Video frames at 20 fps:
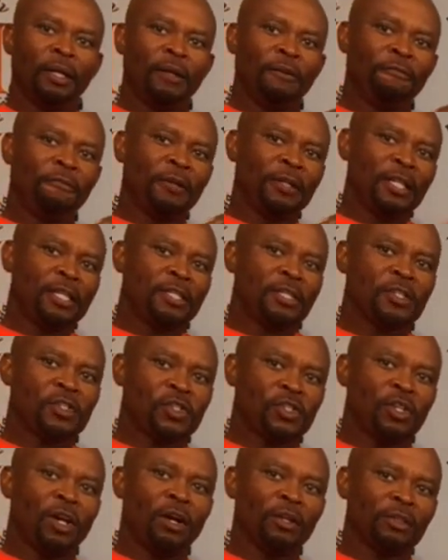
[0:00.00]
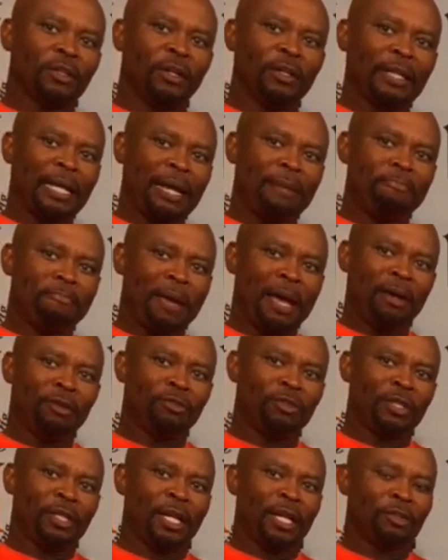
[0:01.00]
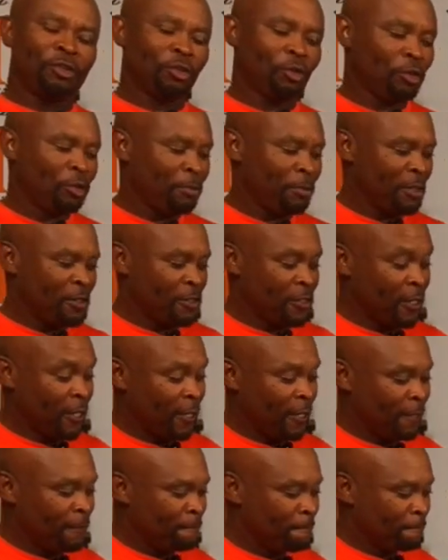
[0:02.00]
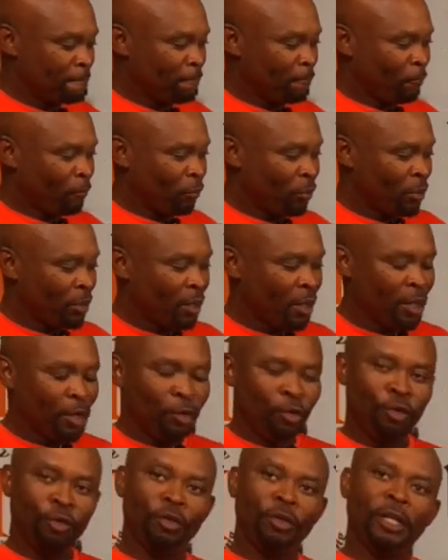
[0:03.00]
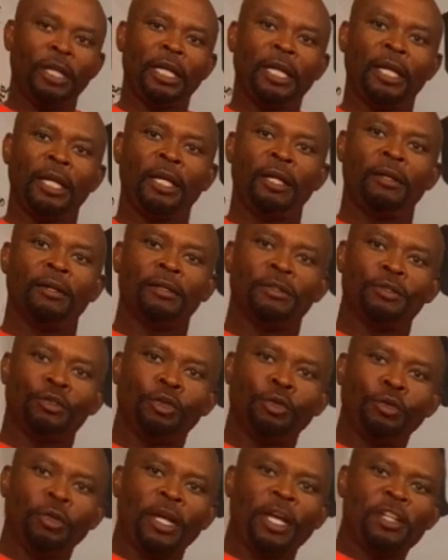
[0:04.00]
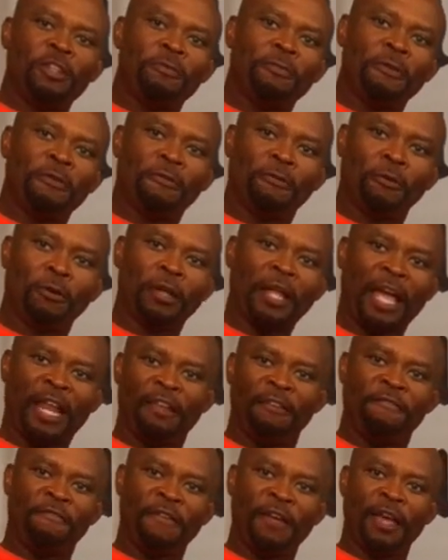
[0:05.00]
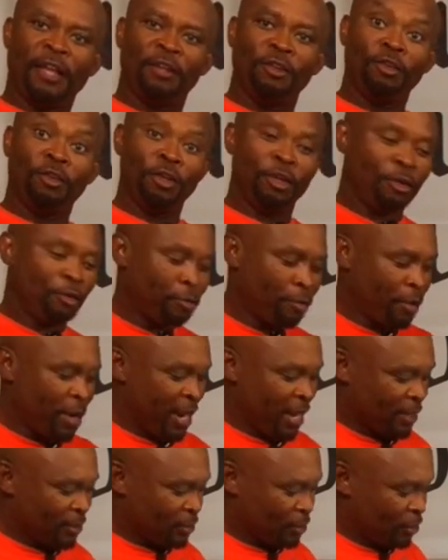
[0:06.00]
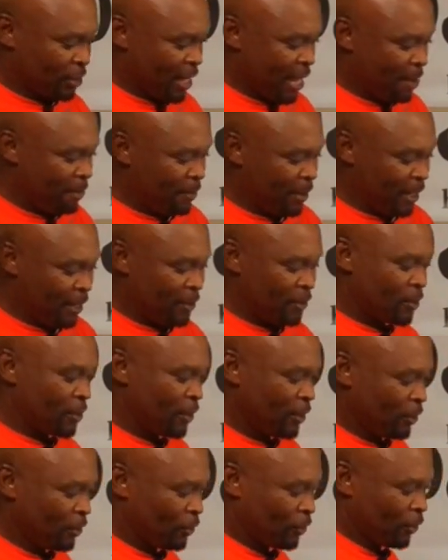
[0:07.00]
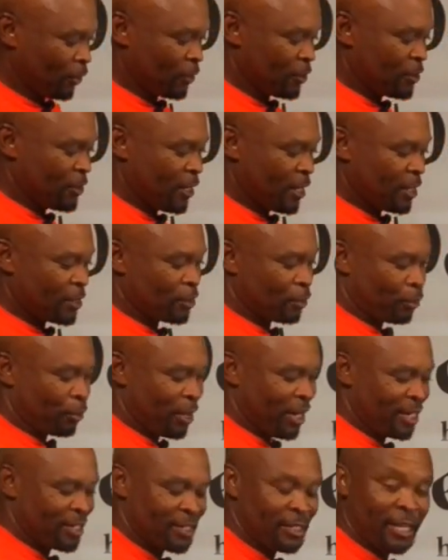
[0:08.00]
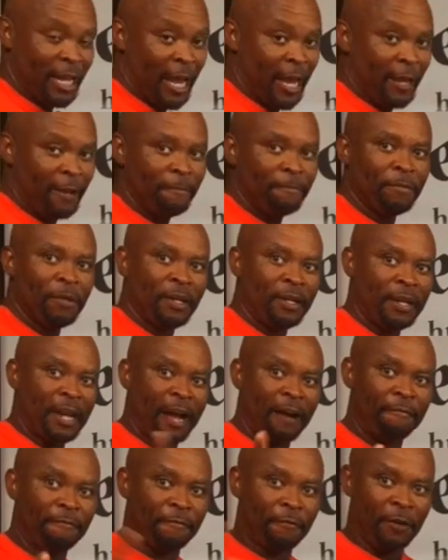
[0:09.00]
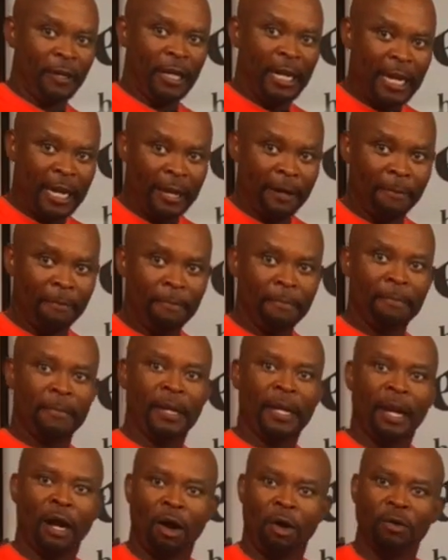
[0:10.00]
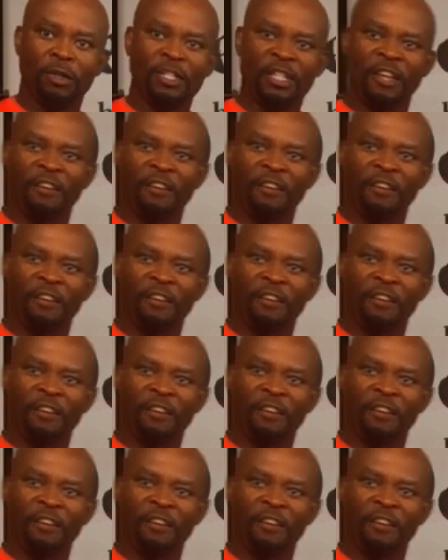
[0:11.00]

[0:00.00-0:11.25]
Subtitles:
for this assault on that mountain, I told him, I said, you need 2 days before that event, you need a rest. So that means Thursday is a rest day. Now for him, and I always